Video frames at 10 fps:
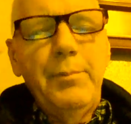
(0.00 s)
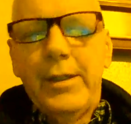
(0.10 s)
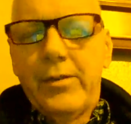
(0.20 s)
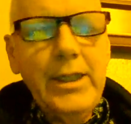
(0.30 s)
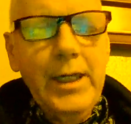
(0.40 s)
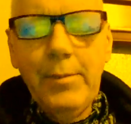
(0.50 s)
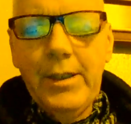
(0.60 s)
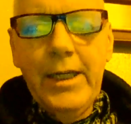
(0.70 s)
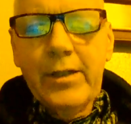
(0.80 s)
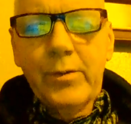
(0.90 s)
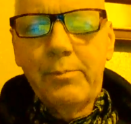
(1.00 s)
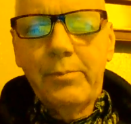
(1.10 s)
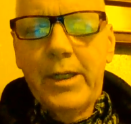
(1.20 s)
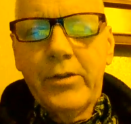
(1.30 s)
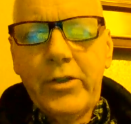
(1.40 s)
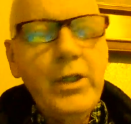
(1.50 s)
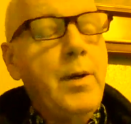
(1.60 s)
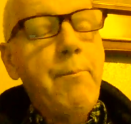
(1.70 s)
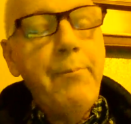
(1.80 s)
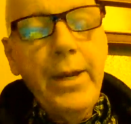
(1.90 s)
but it's coming next year.
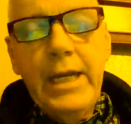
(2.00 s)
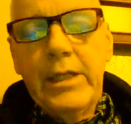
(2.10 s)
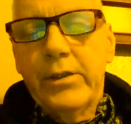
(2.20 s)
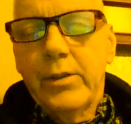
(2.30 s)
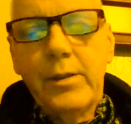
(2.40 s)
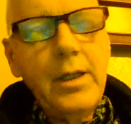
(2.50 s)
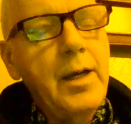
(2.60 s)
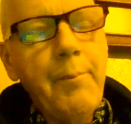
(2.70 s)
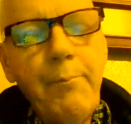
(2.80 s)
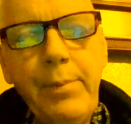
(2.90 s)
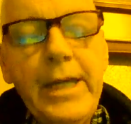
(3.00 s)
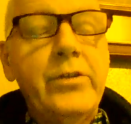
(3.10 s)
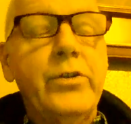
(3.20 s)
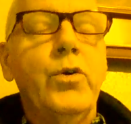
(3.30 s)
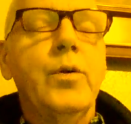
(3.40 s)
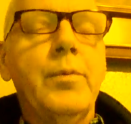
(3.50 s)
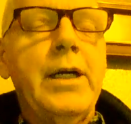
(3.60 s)
A big storm,